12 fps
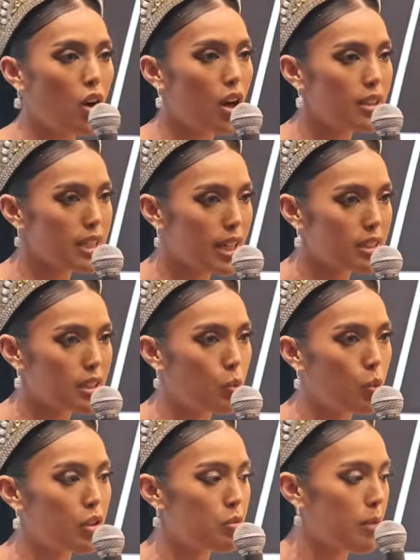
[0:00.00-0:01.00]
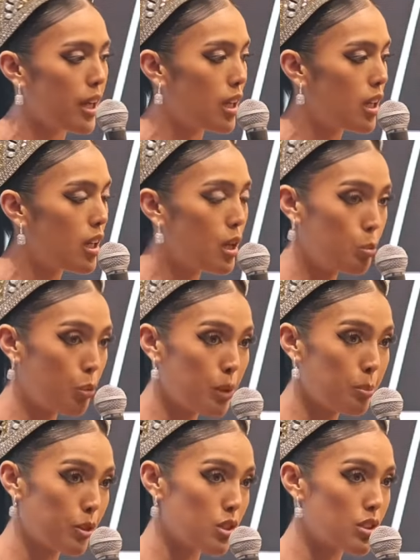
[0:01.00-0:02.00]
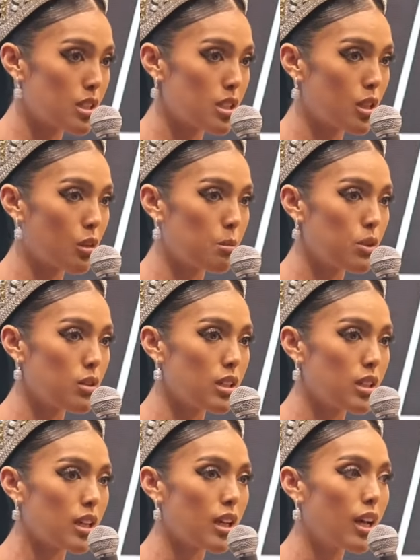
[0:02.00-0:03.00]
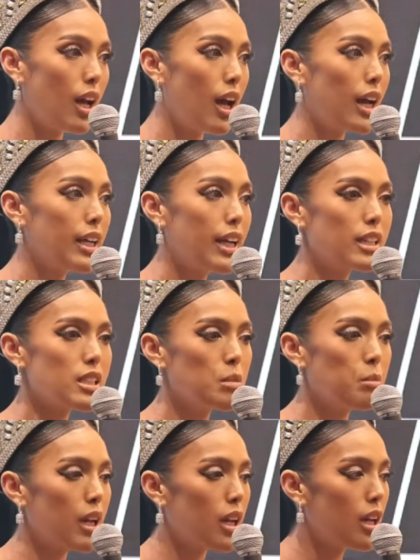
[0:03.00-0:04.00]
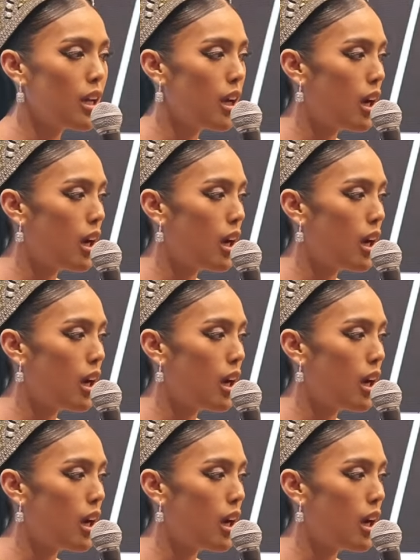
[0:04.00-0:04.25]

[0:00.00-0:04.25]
contacted one of my point persons in the community, and I asked them, hey,